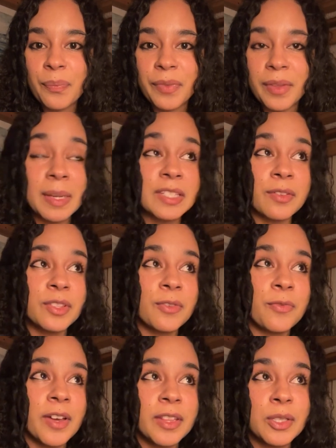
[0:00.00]
I mean, it's a
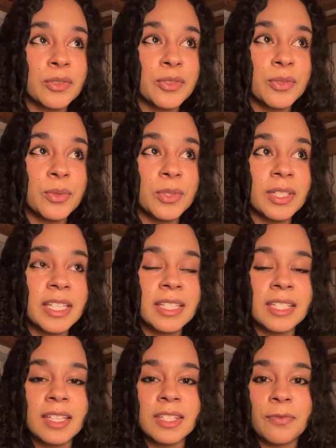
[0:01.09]
fun little tool.
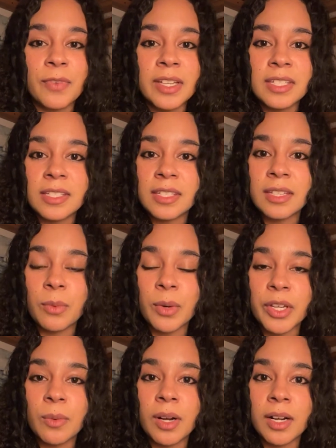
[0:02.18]
It's fun to see where
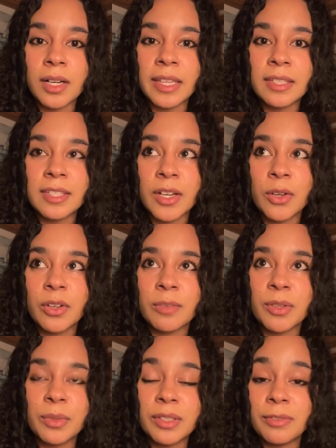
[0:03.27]
you are. Like, tarot can
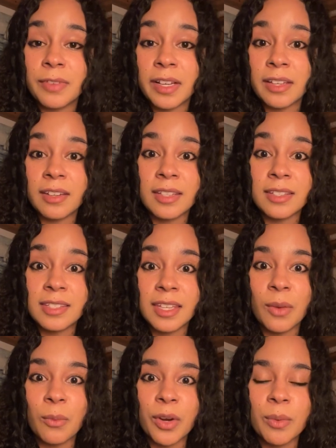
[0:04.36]
be really fun, and
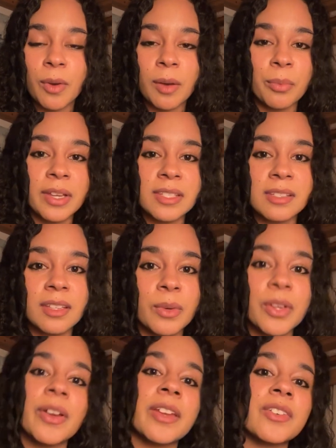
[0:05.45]
seeing where you are presently, where
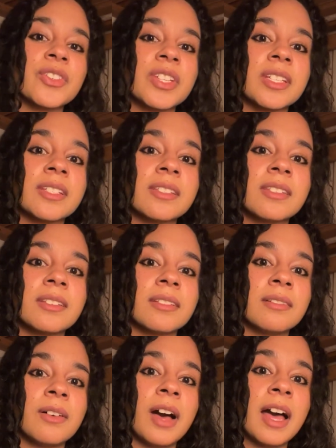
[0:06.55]
your energy is
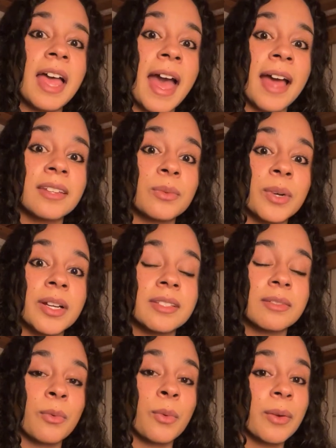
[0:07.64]
at,
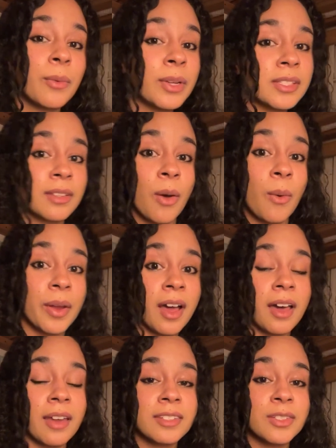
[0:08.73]
what's going
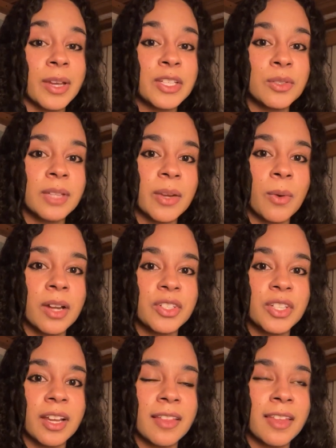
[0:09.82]
on. So I do like watching.